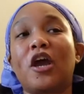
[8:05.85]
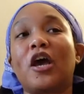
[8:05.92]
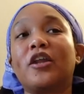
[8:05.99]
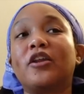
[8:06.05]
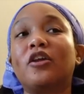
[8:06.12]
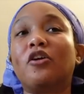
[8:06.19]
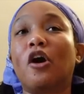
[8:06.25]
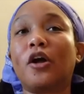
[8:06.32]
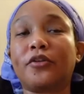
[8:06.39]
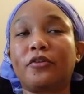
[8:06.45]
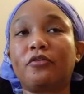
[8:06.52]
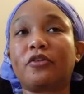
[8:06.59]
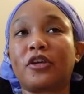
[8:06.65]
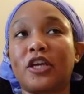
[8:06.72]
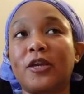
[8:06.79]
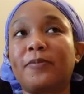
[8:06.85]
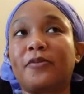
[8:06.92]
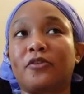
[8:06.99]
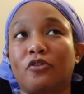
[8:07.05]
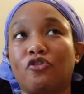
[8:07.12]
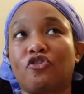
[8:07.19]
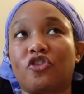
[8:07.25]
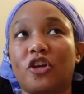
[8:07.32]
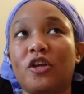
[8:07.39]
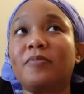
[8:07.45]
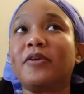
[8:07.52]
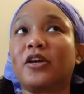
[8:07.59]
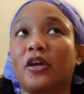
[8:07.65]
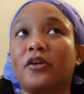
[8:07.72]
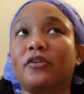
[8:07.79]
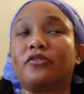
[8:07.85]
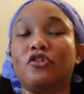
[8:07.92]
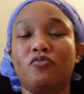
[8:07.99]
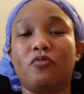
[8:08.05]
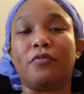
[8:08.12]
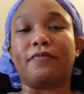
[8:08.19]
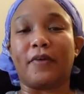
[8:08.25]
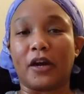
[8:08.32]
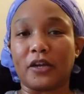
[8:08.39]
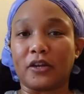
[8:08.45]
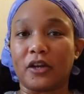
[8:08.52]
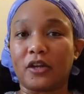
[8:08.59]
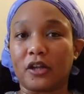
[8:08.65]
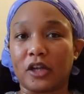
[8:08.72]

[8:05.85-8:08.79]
And then also keep searching because you will find it.